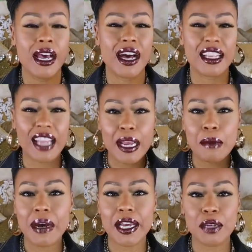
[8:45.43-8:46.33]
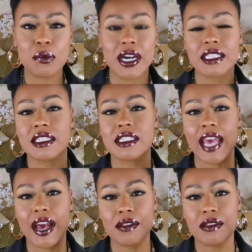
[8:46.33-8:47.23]
A lot of body washes
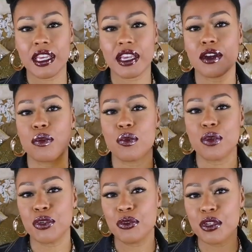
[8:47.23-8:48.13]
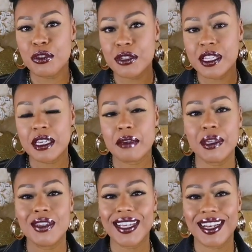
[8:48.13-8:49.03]
out there, when you use them
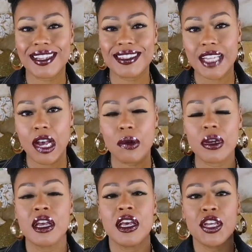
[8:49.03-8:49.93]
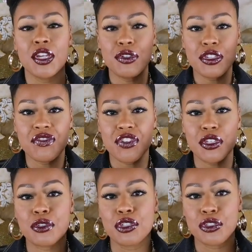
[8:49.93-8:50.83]
and get out of the shower, you just
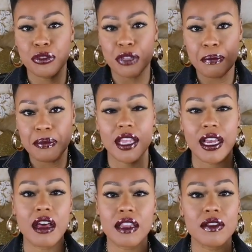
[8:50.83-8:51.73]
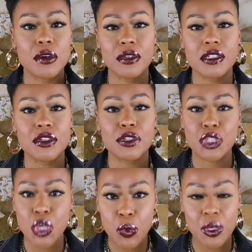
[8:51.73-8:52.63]
feel stripped, like all of the oils are
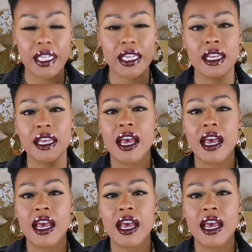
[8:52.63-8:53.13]
totally